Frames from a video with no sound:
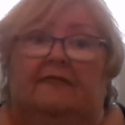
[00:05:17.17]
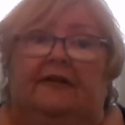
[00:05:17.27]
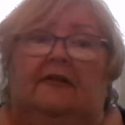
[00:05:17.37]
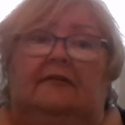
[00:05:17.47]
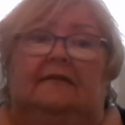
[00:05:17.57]

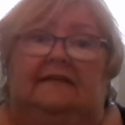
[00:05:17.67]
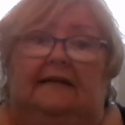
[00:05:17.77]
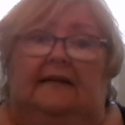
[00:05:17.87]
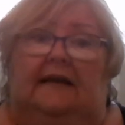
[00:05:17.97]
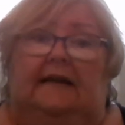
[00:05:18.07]
Phil
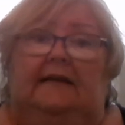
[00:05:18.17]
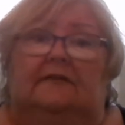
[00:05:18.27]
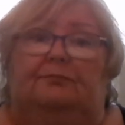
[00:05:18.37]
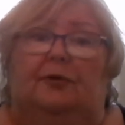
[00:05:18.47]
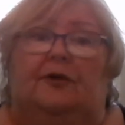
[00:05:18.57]
Zilla, in
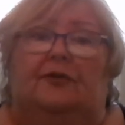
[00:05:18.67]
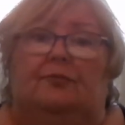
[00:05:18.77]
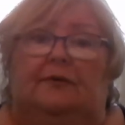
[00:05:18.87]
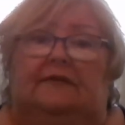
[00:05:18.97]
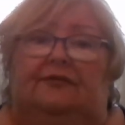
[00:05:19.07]
his book, The
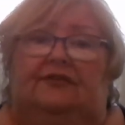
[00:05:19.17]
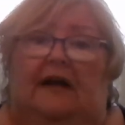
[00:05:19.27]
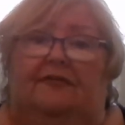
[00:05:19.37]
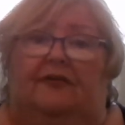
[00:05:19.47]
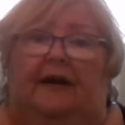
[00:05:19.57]
Roots of
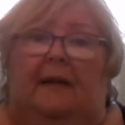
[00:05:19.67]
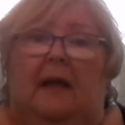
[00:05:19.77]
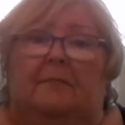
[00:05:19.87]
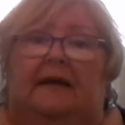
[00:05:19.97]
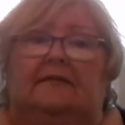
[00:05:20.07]
Suffering,
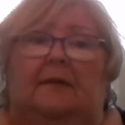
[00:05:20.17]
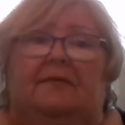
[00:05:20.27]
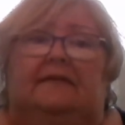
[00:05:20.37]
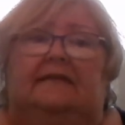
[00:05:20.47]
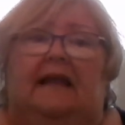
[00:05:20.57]
picks up
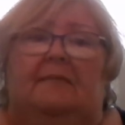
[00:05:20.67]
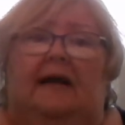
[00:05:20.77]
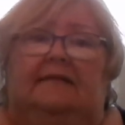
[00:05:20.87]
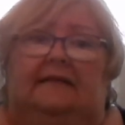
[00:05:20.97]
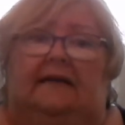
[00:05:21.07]
the same
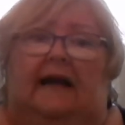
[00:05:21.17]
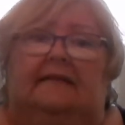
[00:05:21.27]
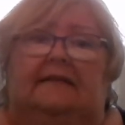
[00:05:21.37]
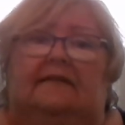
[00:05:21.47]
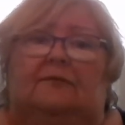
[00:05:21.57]
idea
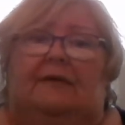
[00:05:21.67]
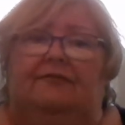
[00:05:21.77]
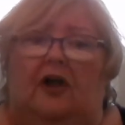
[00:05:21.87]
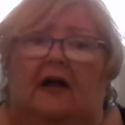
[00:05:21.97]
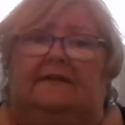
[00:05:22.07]
and says that we've
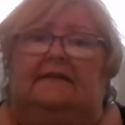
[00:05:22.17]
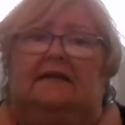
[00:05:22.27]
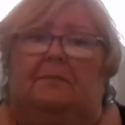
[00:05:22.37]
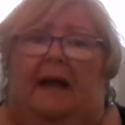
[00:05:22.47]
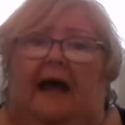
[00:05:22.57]
lost the
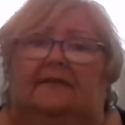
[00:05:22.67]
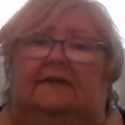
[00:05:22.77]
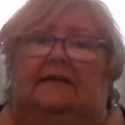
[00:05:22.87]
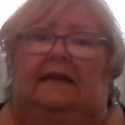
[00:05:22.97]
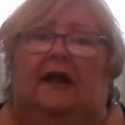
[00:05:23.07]

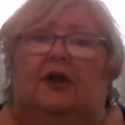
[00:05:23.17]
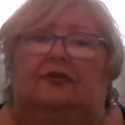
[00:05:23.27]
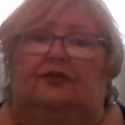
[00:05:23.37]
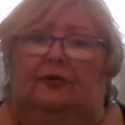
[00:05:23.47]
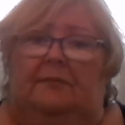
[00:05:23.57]
capacity
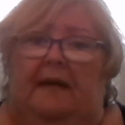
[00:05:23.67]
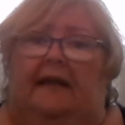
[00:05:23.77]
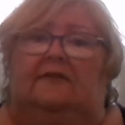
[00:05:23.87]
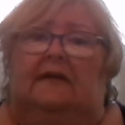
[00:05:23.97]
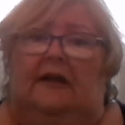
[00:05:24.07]
to
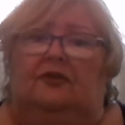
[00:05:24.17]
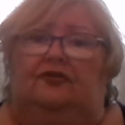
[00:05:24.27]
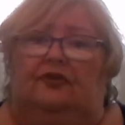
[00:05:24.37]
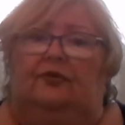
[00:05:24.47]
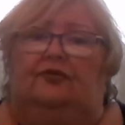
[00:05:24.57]
lament
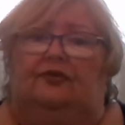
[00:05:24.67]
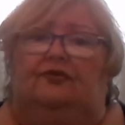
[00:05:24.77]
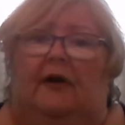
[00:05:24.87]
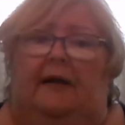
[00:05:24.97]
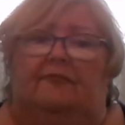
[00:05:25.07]
due to
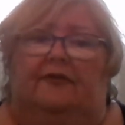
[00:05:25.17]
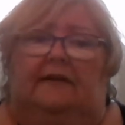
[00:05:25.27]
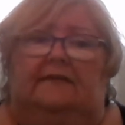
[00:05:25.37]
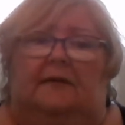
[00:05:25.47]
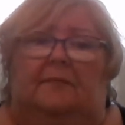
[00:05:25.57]

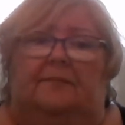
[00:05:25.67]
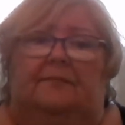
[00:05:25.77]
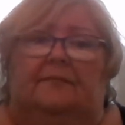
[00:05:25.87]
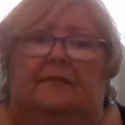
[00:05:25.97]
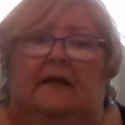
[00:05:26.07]
triumphalism.
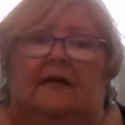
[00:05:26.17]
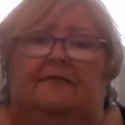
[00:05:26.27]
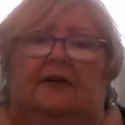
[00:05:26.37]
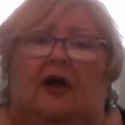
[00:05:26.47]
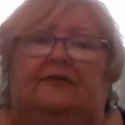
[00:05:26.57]

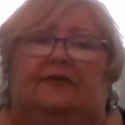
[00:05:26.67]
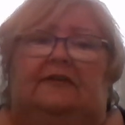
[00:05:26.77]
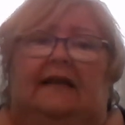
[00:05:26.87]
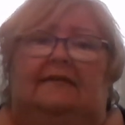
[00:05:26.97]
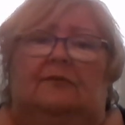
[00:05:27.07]
Phil also
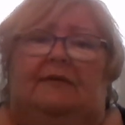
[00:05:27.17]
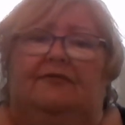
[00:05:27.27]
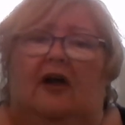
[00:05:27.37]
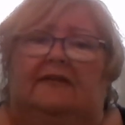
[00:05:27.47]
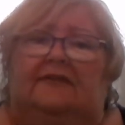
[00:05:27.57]
says that we've
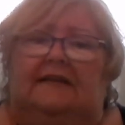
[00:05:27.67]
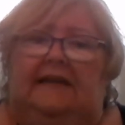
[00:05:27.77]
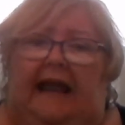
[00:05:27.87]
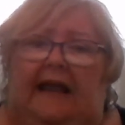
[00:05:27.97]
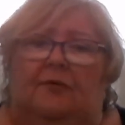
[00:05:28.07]
lost the
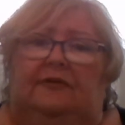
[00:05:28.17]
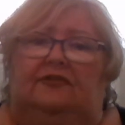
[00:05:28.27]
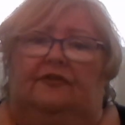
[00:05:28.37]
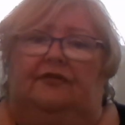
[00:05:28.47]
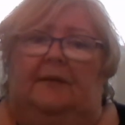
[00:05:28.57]
language
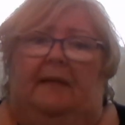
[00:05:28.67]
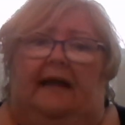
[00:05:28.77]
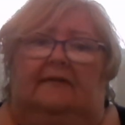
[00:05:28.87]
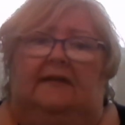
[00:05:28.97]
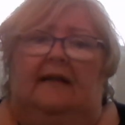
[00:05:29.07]
of
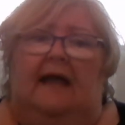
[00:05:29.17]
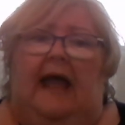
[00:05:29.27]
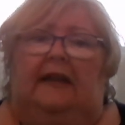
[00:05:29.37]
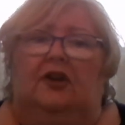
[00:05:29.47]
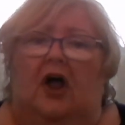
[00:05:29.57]
lament
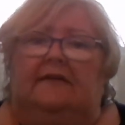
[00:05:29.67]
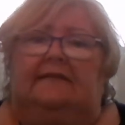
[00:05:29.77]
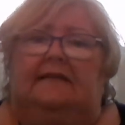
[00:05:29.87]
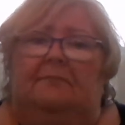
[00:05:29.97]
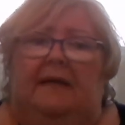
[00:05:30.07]
and
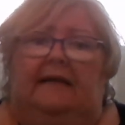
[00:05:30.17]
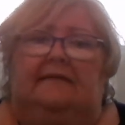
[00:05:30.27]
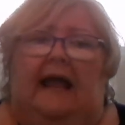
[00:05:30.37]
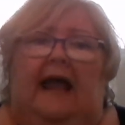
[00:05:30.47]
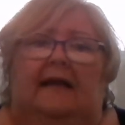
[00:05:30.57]
lost
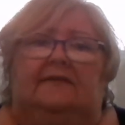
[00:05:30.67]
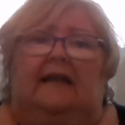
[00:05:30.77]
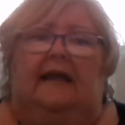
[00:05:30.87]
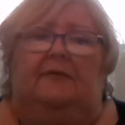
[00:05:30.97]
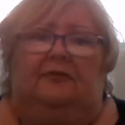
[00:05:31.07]
lament as
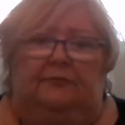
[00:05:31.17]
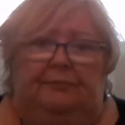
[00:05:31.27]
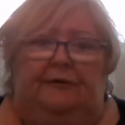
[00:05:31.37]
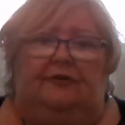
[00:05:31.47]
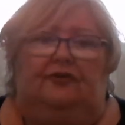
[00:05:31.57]
a
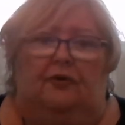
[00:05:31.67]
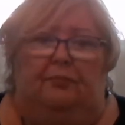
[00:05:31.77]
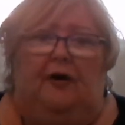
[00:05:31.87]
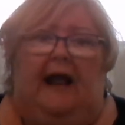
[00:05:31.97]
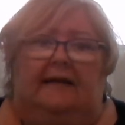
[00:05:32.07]
spiritual
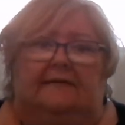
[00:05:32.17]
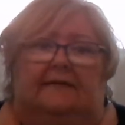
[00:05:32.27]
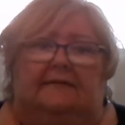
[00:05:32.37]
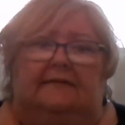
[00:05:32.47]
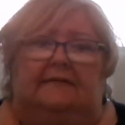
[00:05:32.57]

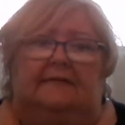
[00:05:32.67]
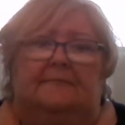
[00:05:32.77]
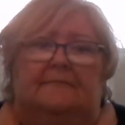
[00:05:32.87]
practice.